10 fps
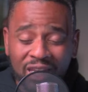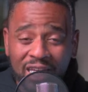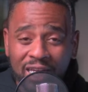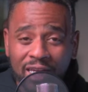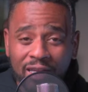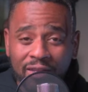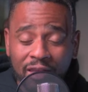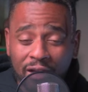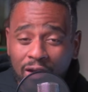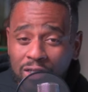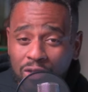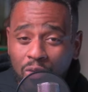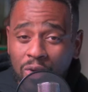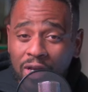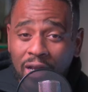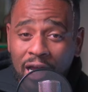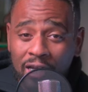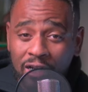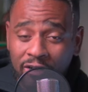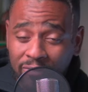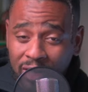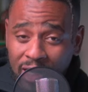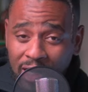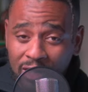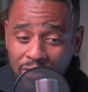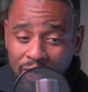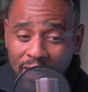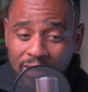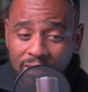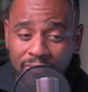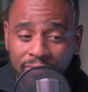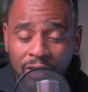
and they also win a lot of government contracts.